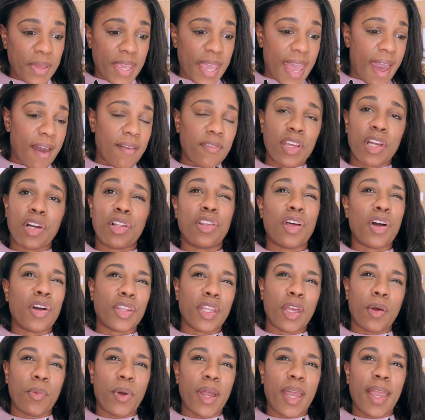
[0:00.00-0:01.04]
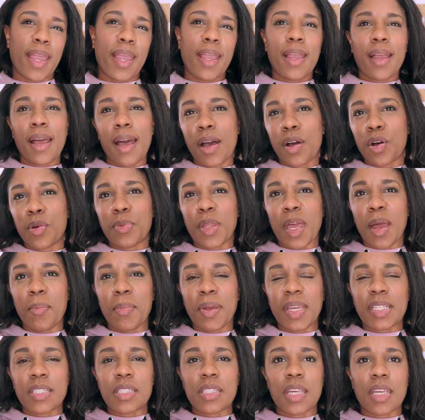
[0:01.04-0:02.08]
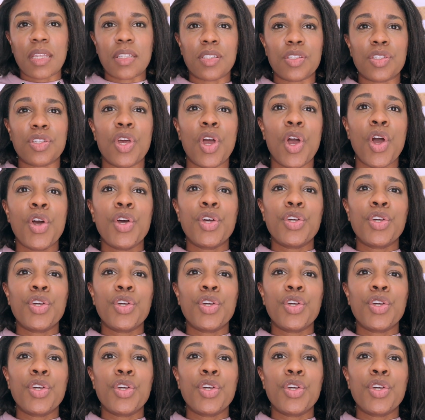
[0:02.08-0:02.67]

be having along that way. I hope that makes sense.